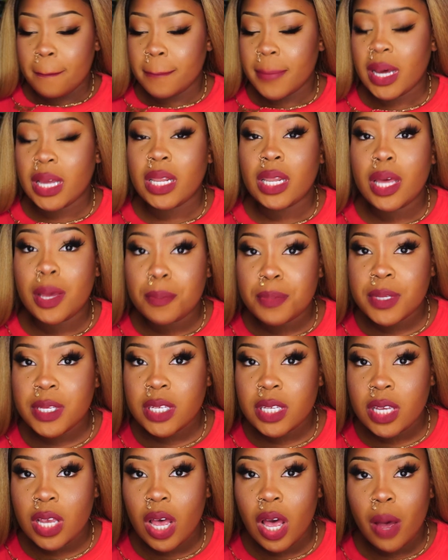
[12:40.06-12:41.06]
My
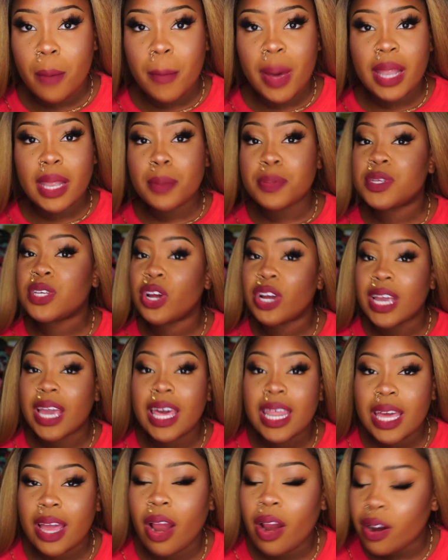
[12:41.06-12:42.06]
lips are
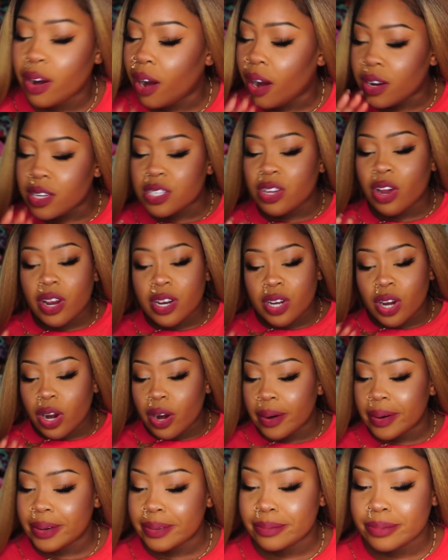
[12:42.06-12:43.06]
starting to
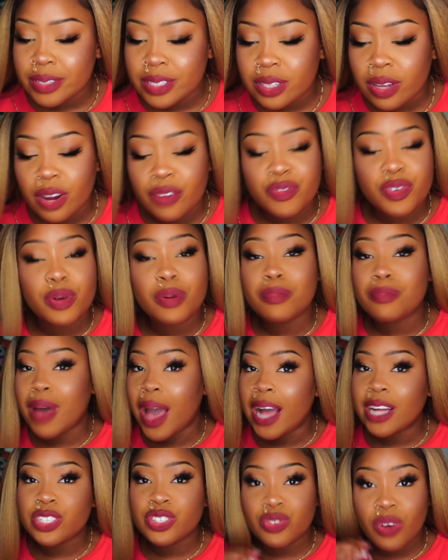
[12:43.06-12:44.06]
hurt. They're starting to feel
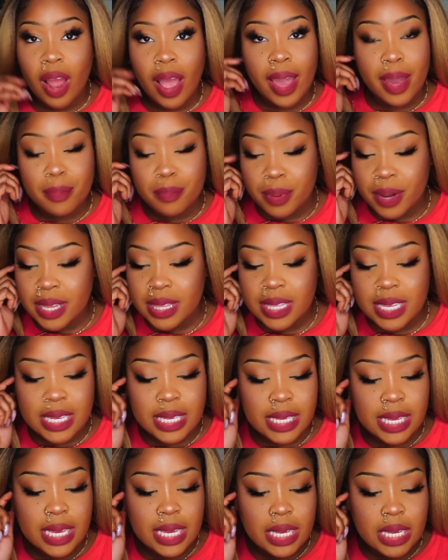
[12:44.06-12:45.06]
mad dry. But
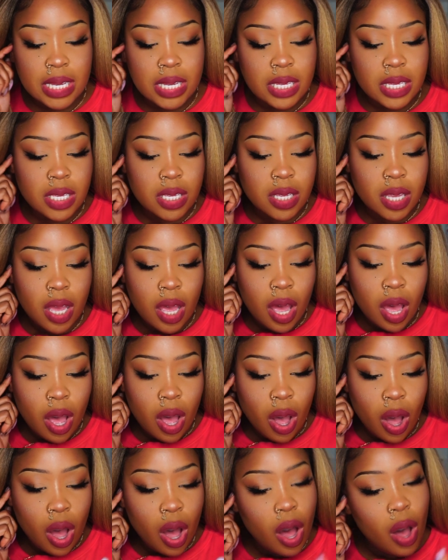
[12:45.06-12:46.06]
this is
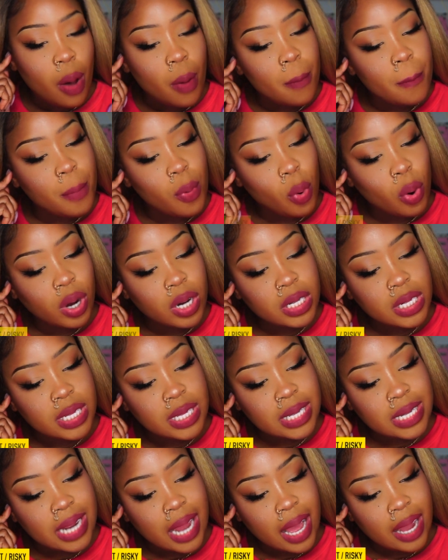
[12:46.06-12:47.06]
Born to
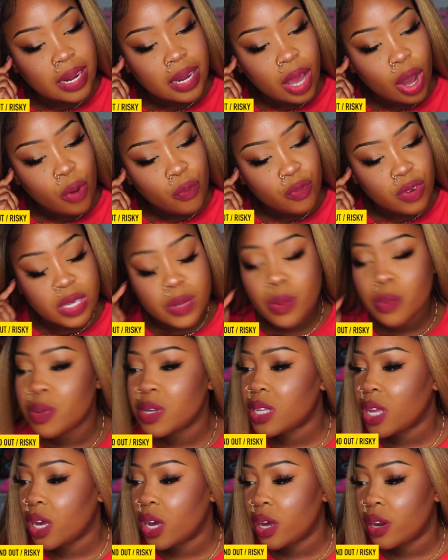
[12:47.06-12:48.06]
Stand Out. For some
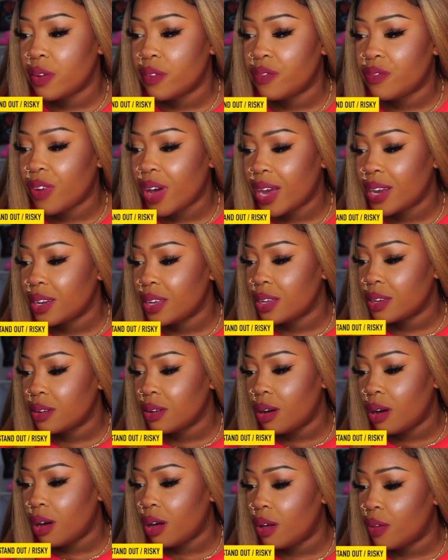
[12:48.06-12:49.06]
reason, I couldn't find it
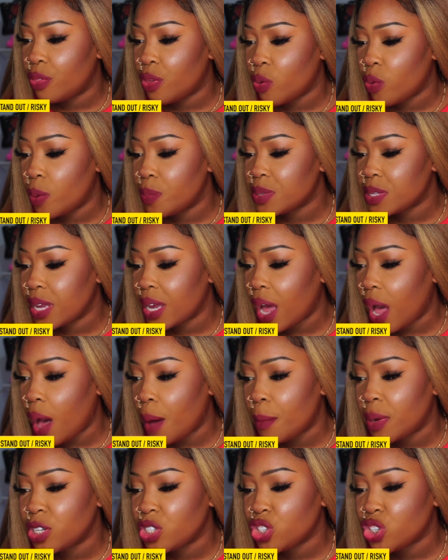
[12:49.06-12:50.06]
on their website.
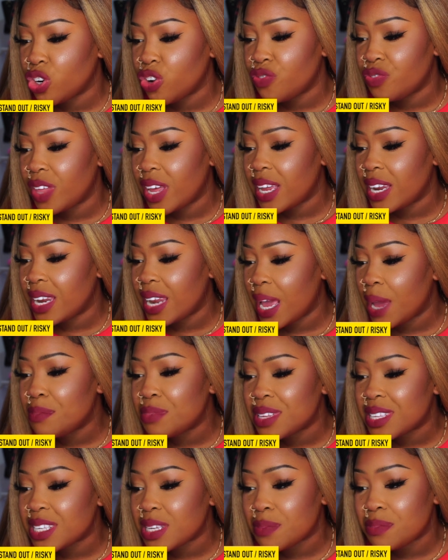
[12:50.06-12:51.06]
I'm not sure if they named
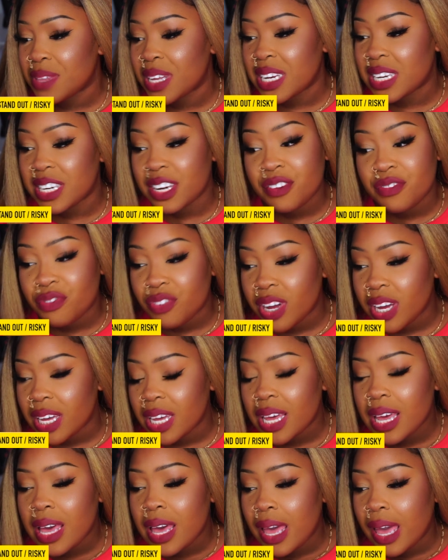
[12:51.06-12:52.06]
it something different.
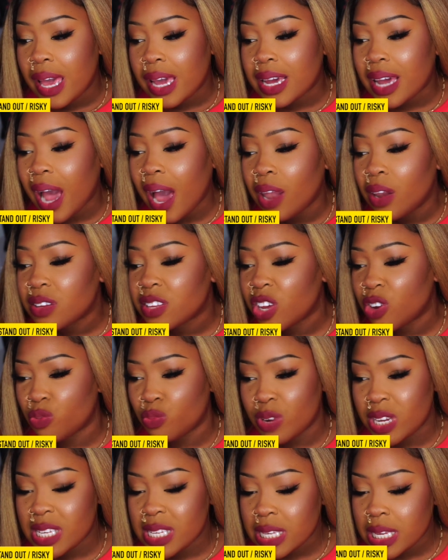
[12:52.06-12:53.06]
It kind of looks like
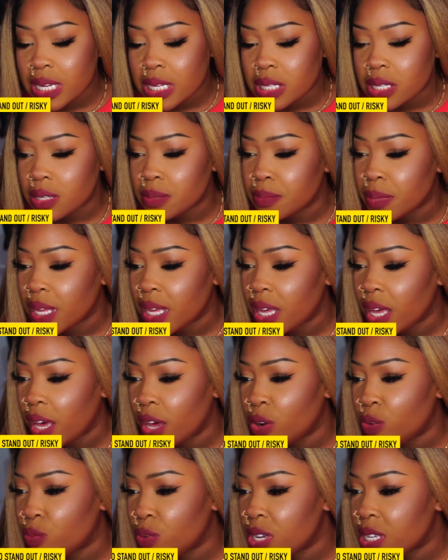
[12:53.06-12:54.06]
Risky to me,
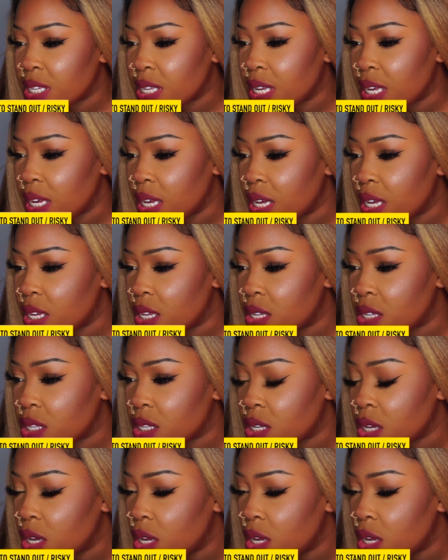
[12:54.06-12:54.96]
and Risky is